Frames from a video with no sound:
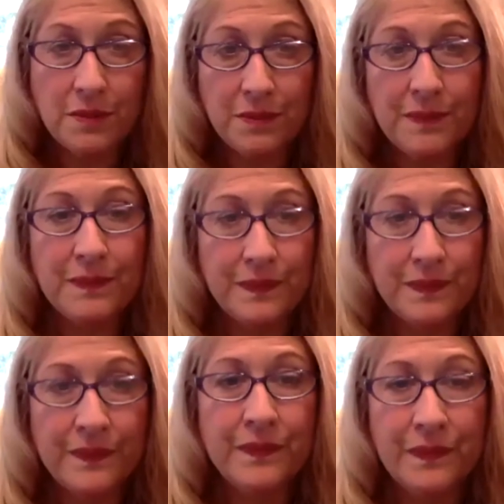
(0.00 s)
Yeah,
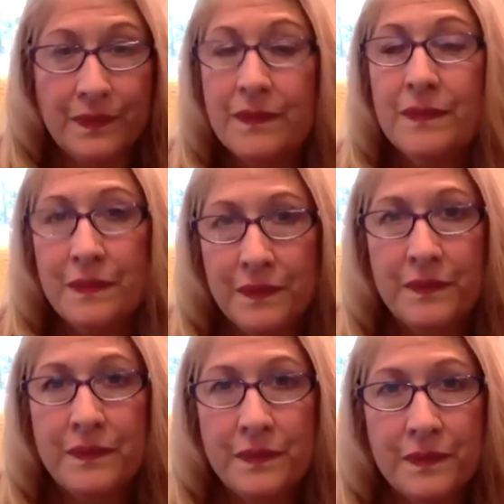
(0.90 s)
so I bought
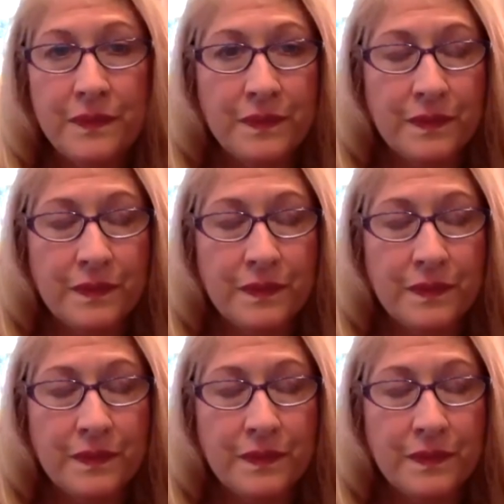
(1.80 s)
2, 2 for